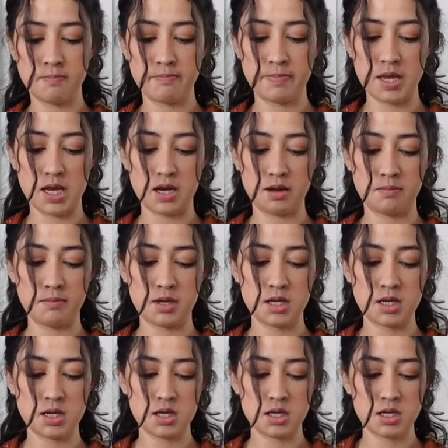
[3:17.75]
pin them
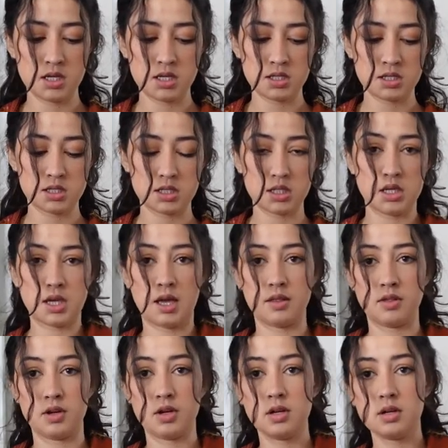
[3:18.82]

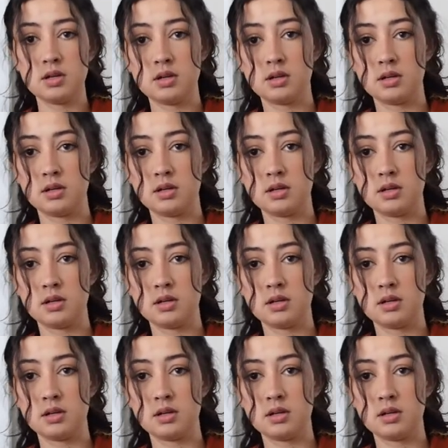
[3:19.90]
together,